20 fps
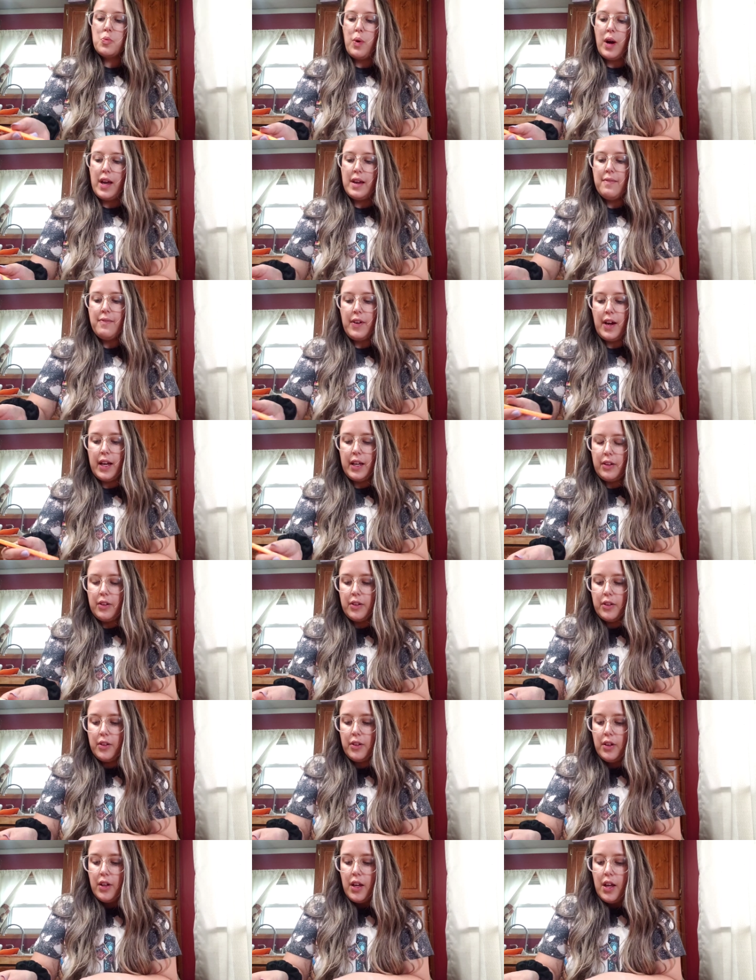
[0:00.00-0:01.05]
white
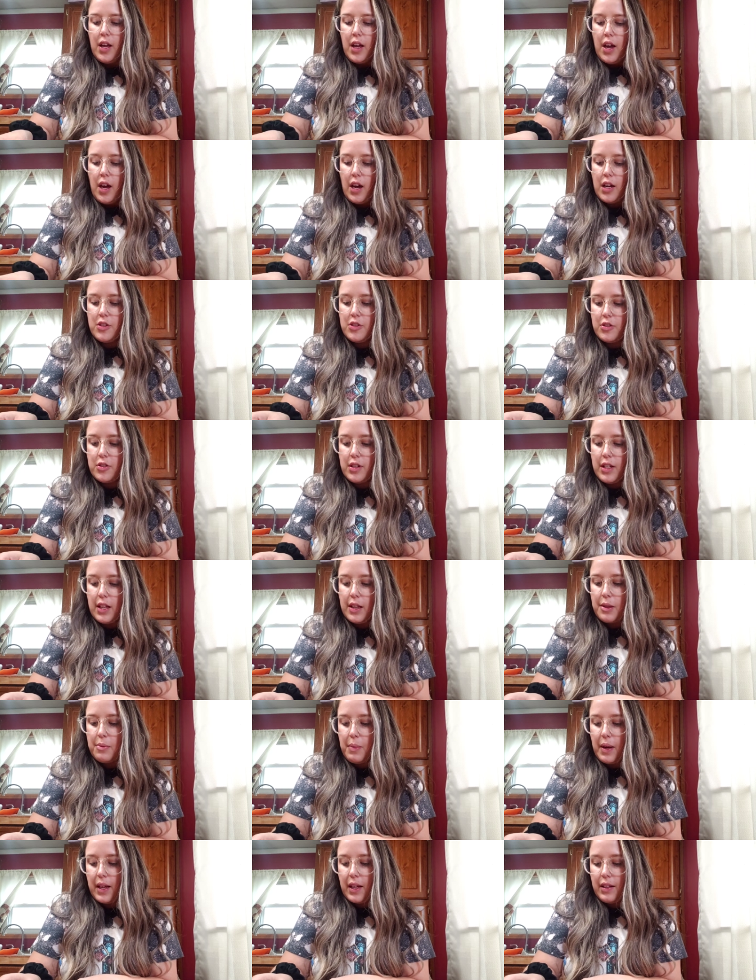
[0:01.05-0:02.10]
vinyl underneath
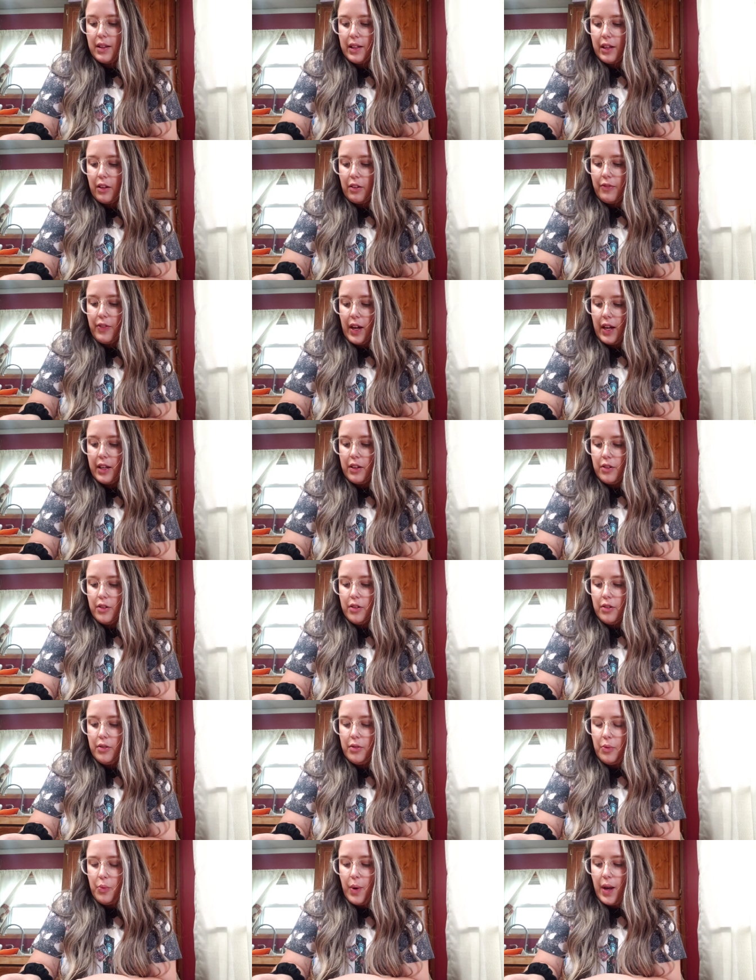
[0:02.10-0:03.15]
my clear
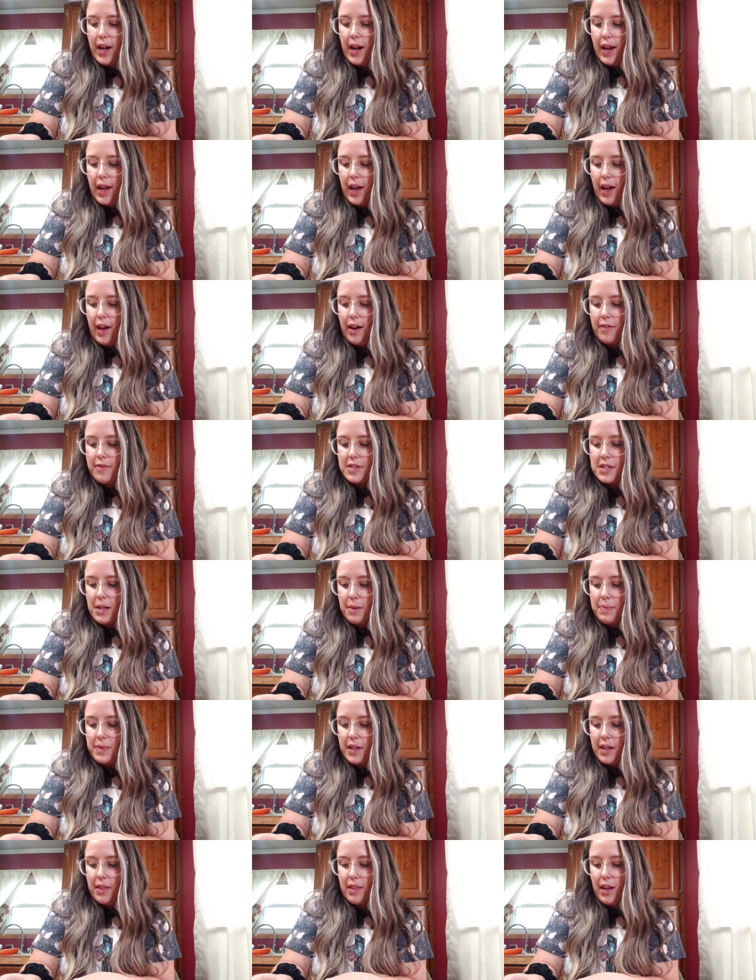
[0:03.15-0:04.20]
vinyl when I have
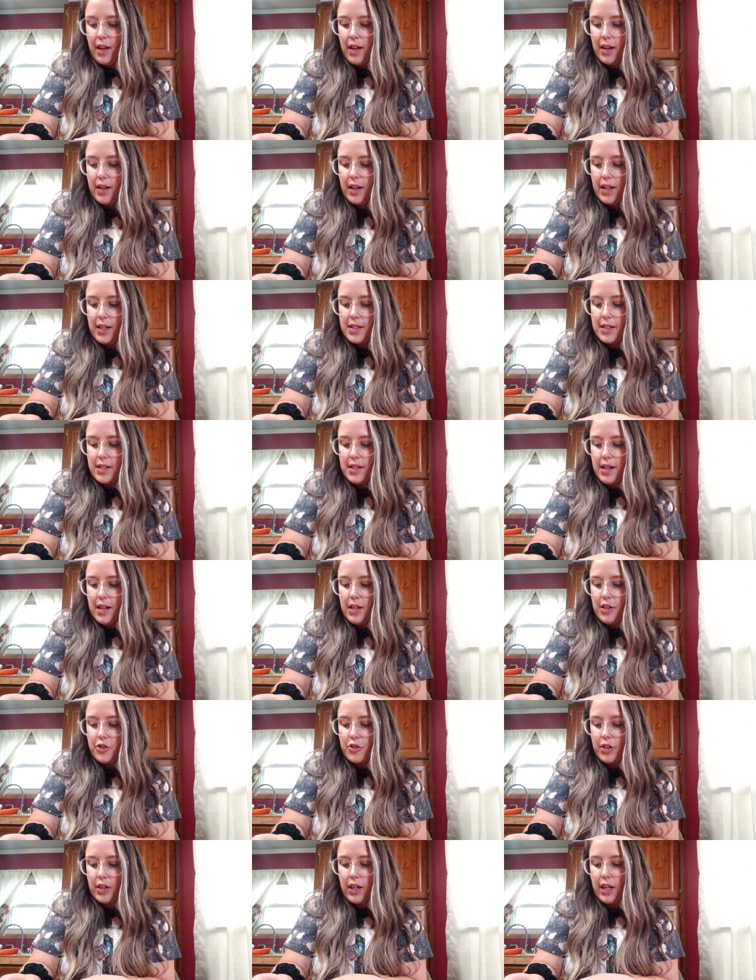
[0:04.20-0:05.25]
something that needs an
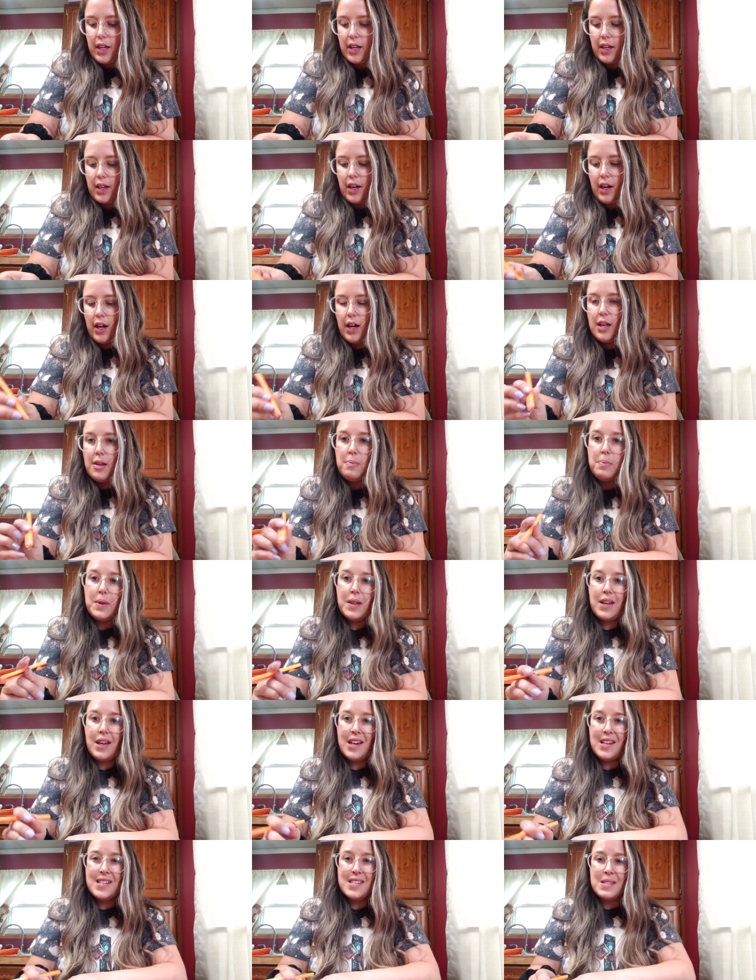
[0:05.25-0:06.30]
intricate cut
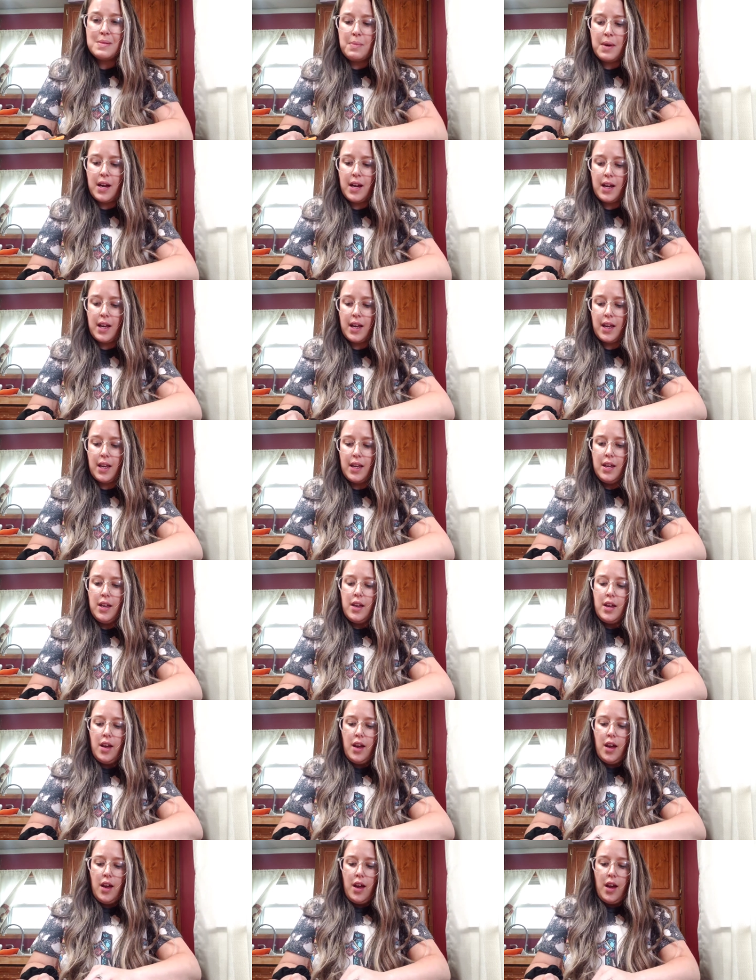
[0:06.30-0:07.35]
because my
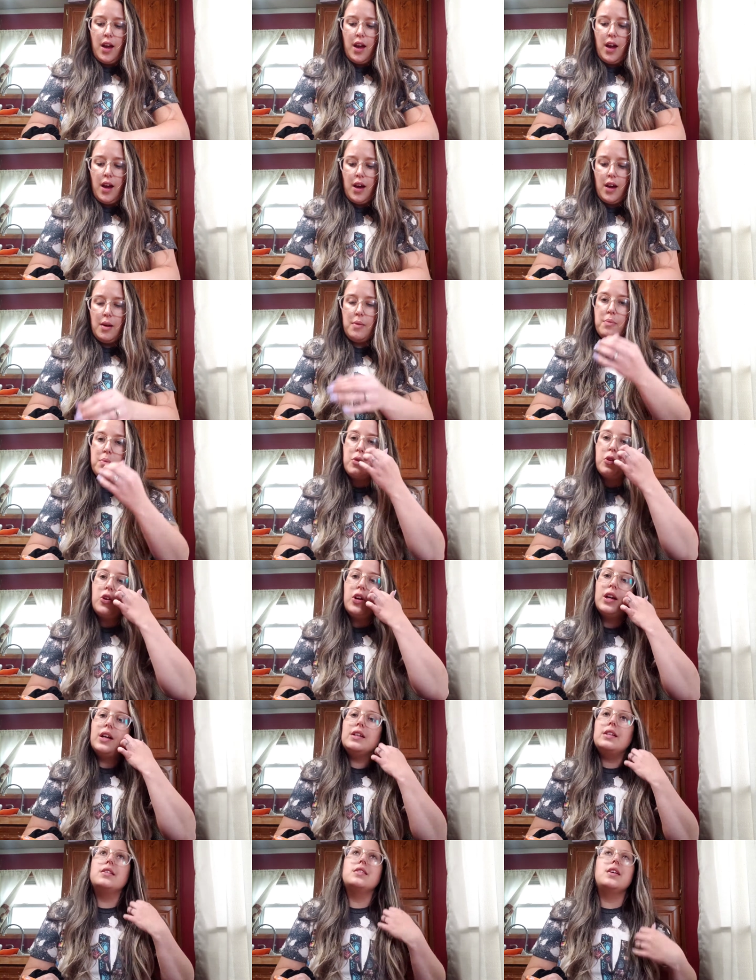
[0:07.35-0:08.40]
um,
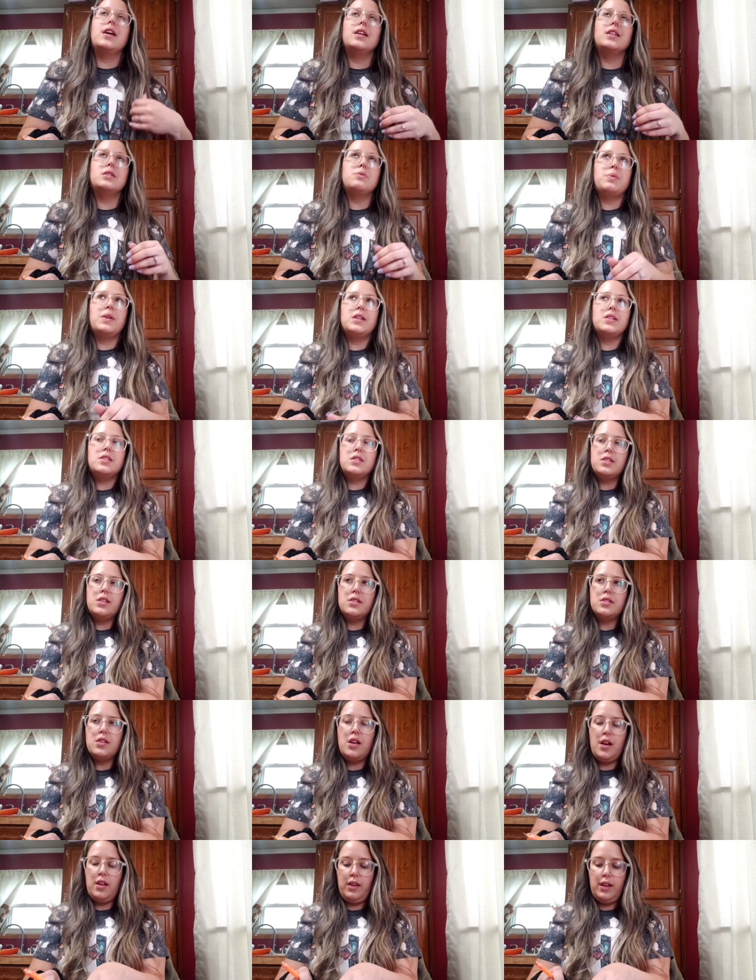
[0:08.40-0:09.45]
Cricut Design Space does
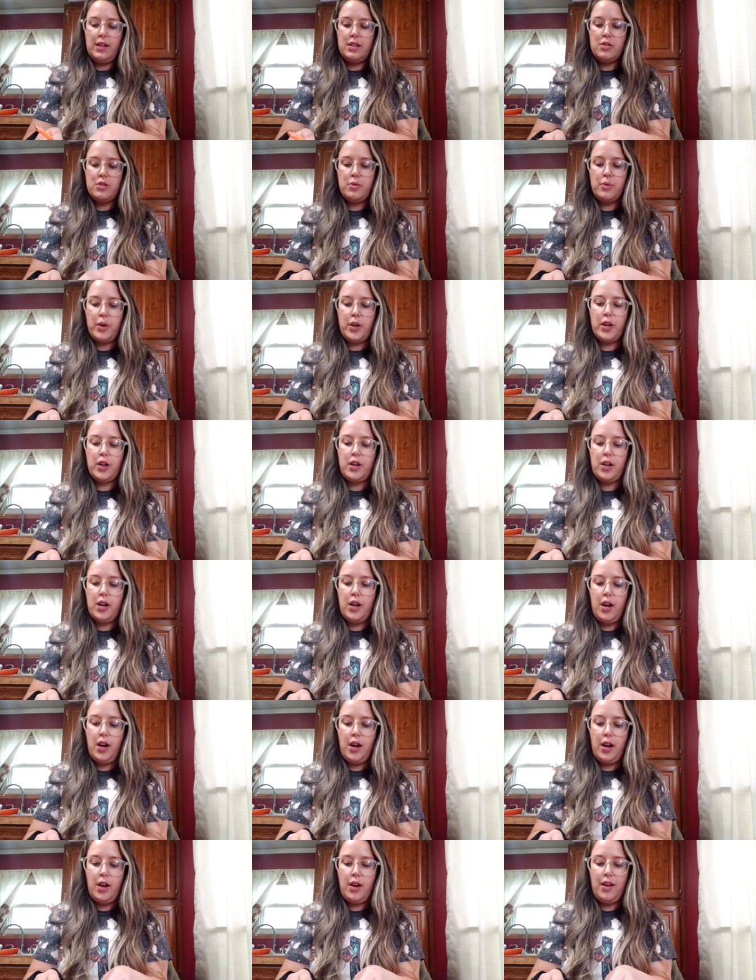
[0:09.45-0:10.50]
not like to work.
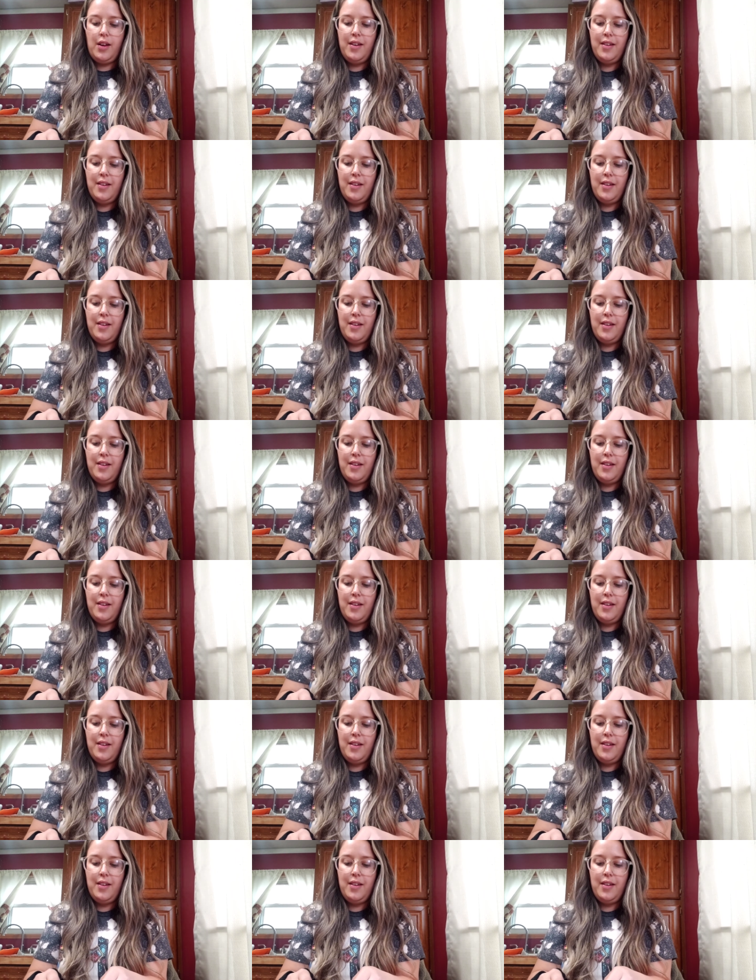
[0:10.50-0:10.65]
Uh,